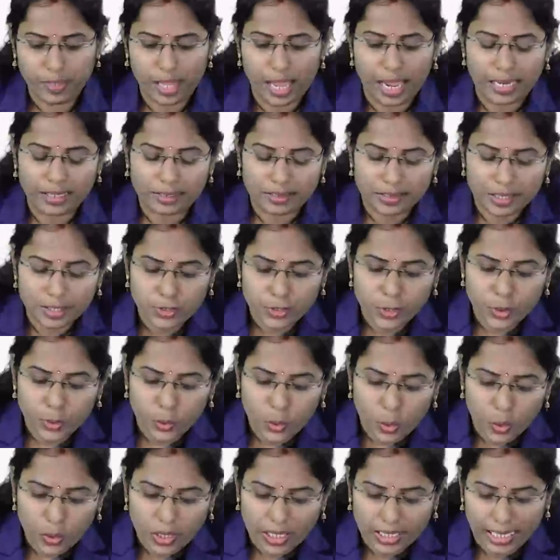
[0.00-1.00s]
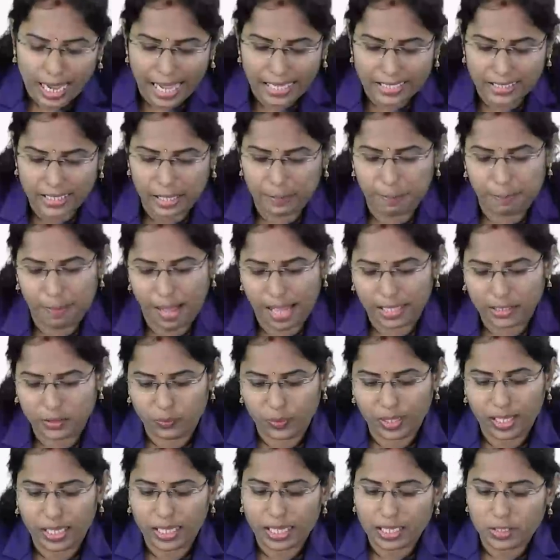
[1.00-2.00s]
And this uronic acid
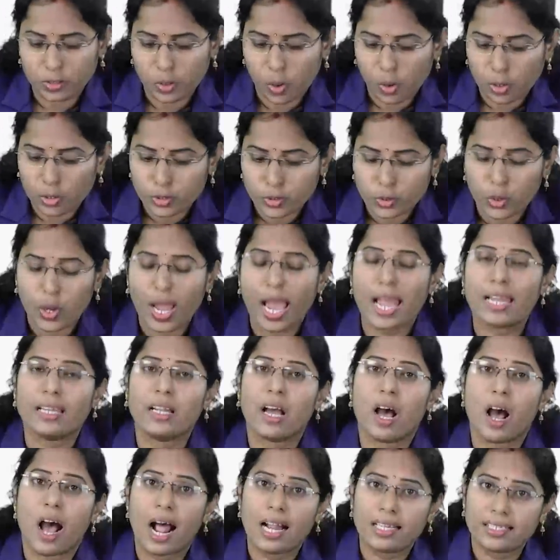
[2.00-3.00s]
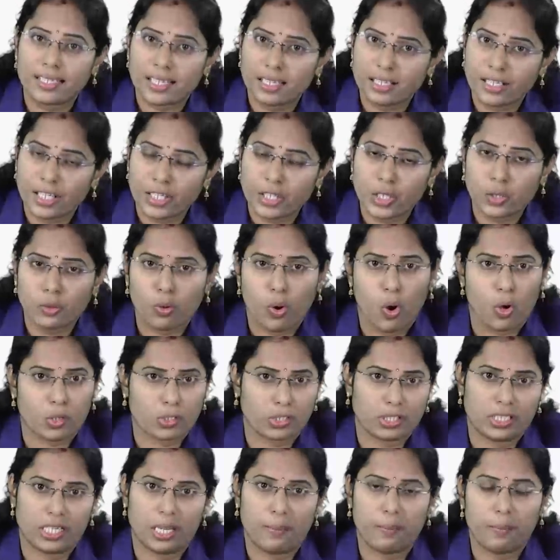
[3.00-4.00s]
pathway is also an alternative
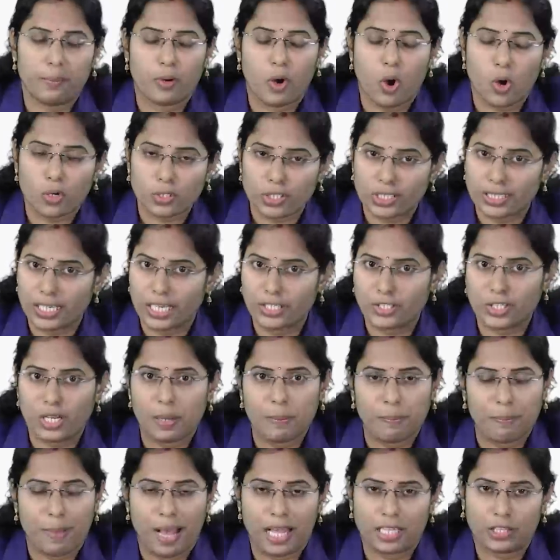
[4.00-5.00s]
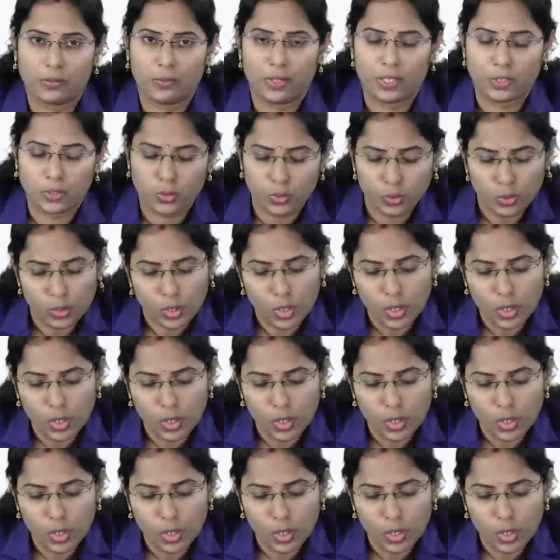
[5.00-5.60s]
oxidation pathway to